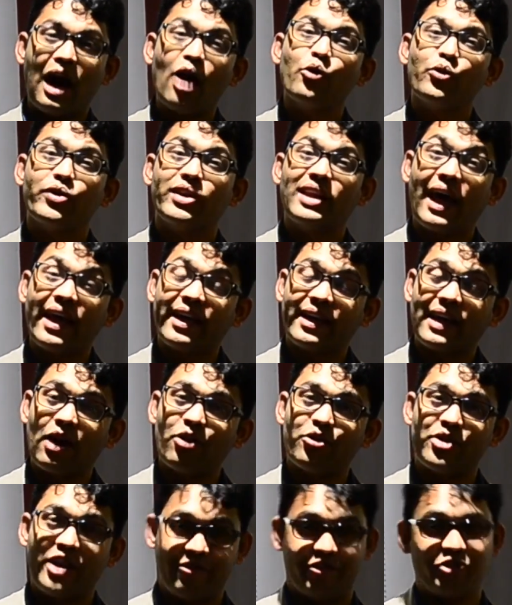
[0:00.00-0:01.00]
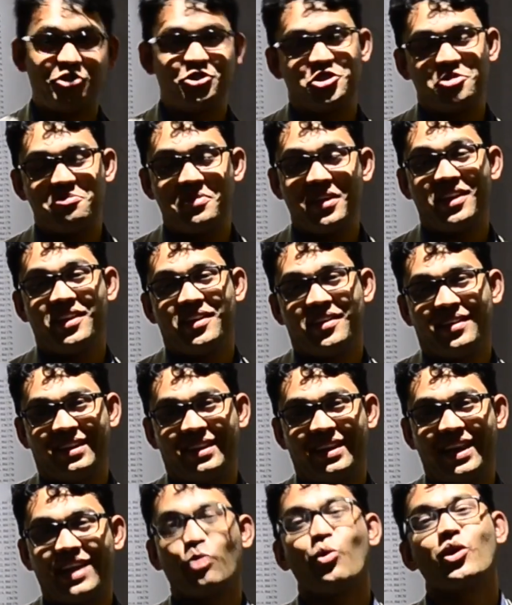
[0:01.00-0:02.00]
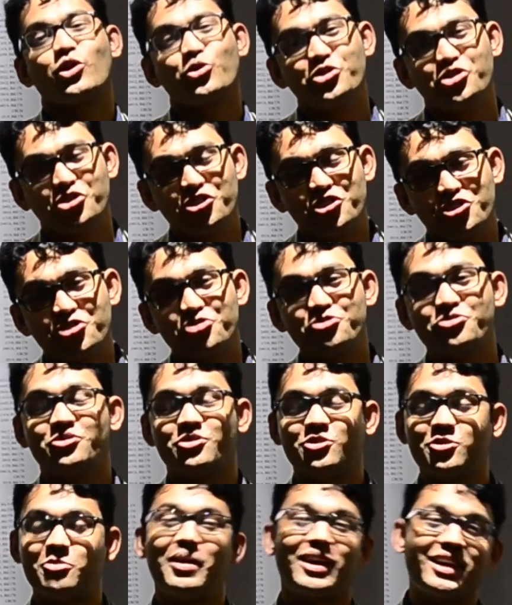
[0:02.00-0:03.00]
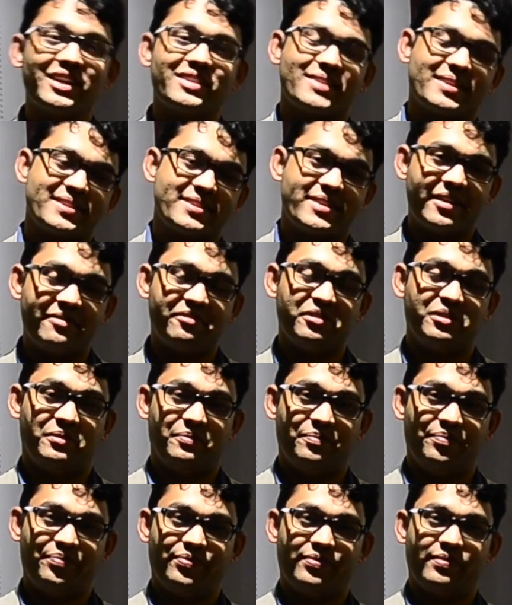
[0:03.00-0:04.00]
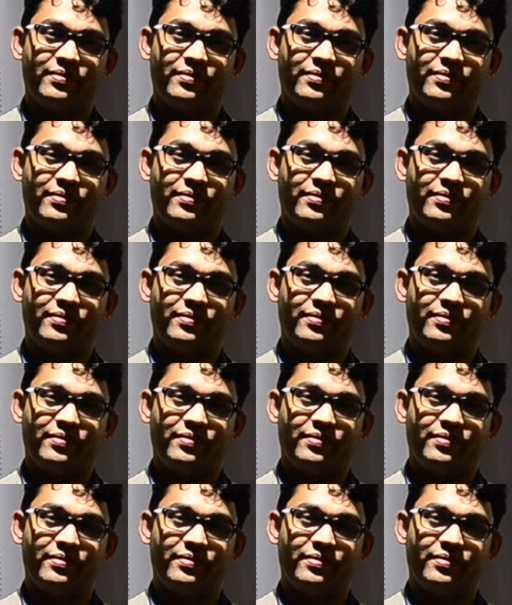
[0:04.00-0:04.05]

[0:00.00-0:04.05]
How we like our neighborhood to be and what we should do to make it sustainable.